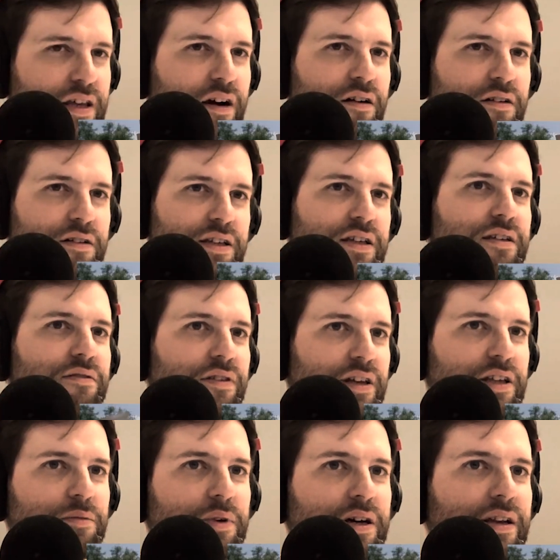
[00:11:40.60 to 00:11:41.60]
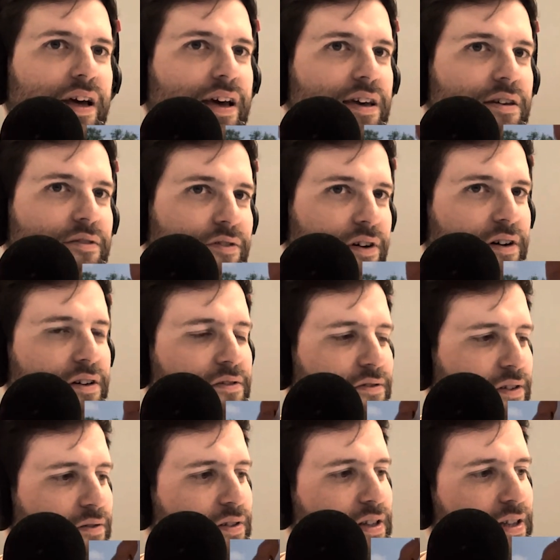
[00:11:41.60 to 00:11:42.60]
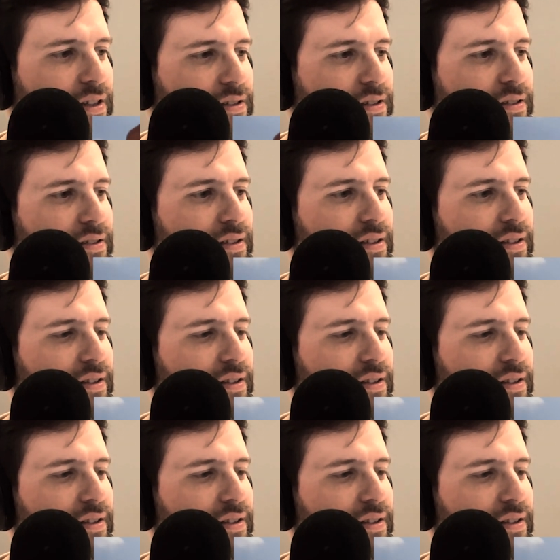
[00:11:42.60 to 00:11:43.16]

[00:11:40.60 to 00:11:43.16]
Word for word: Arnie, thinking about it, 85. It really is, isn't it?